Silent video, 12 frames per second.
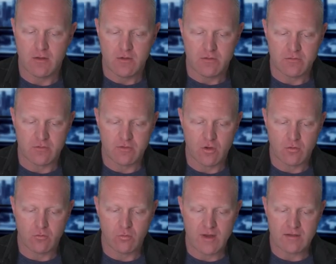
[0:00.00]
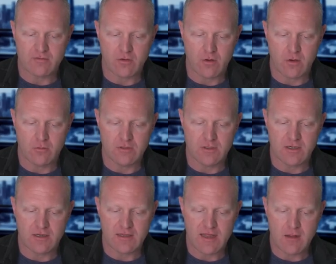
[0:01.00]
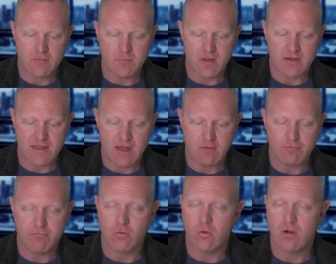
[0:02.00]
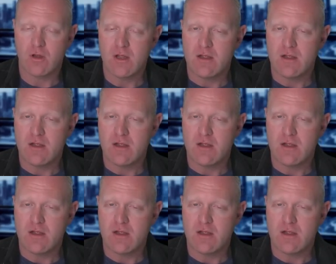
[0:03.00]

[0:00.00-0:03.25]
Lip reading: So the total rents are only going to account for